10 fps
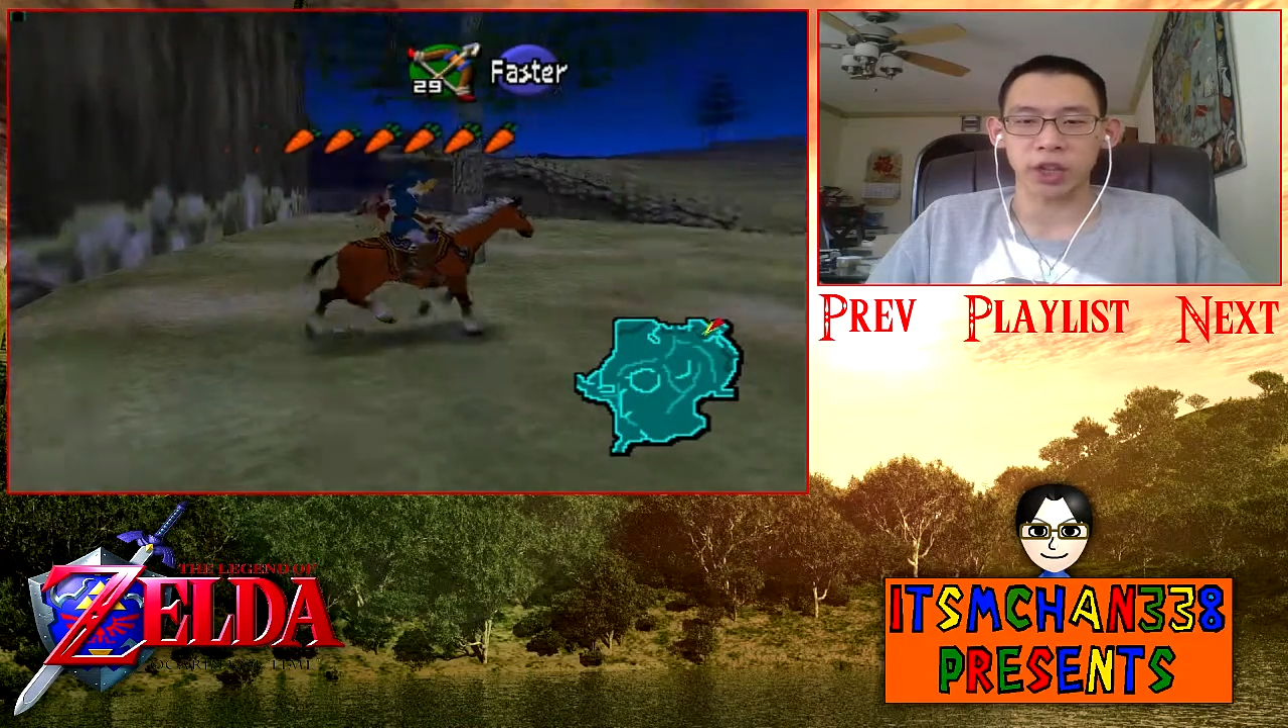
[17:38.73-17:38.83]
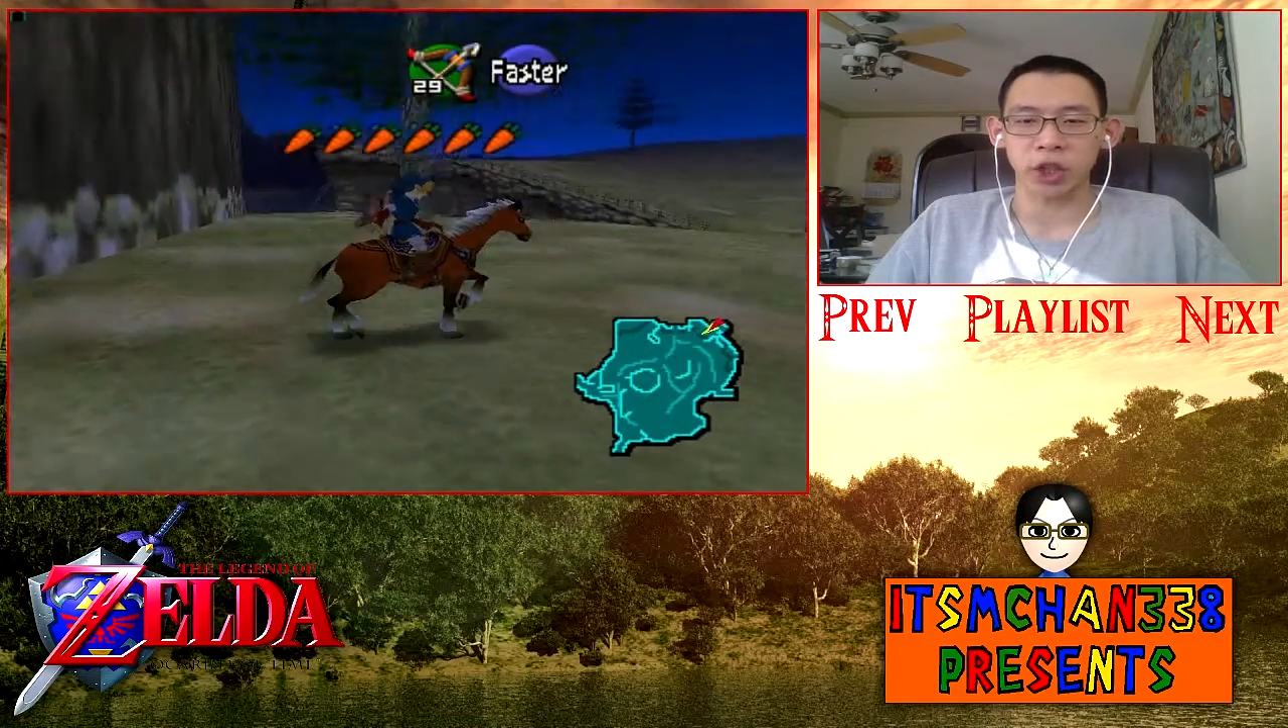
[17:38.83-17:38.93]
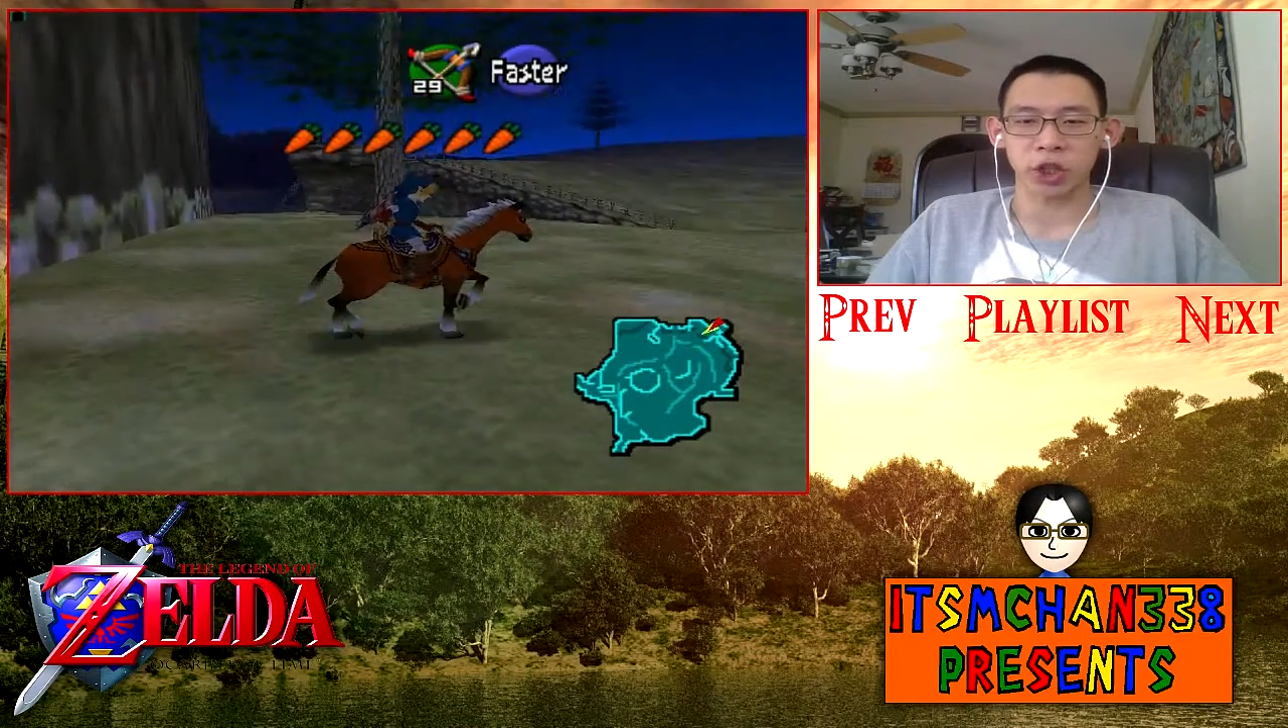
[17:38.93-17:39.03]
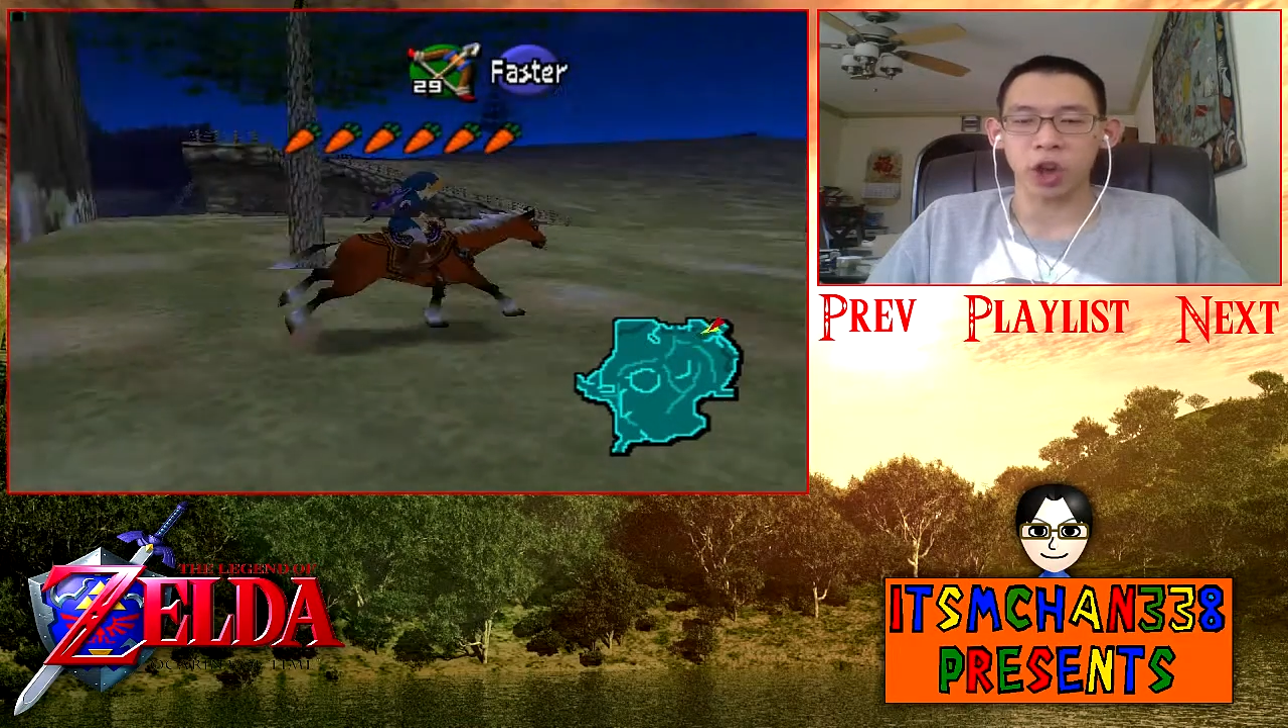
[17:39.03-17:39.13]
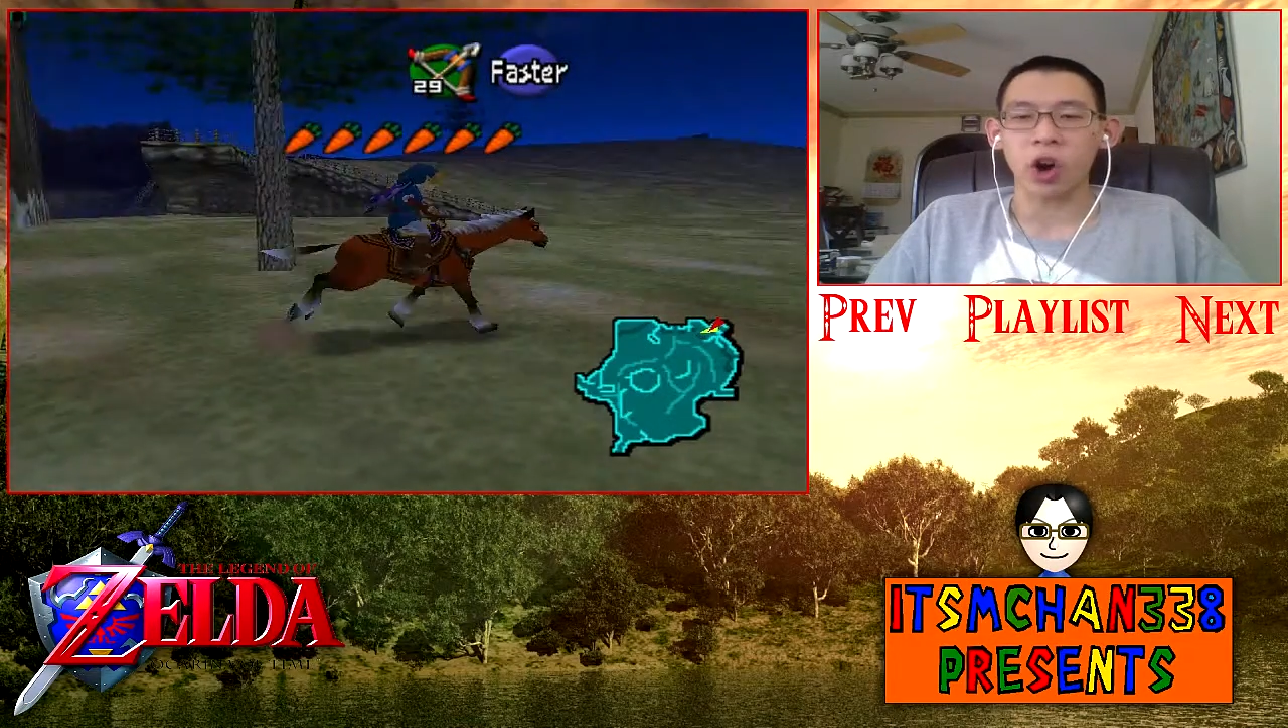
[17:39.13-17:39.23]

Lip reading: dungeon at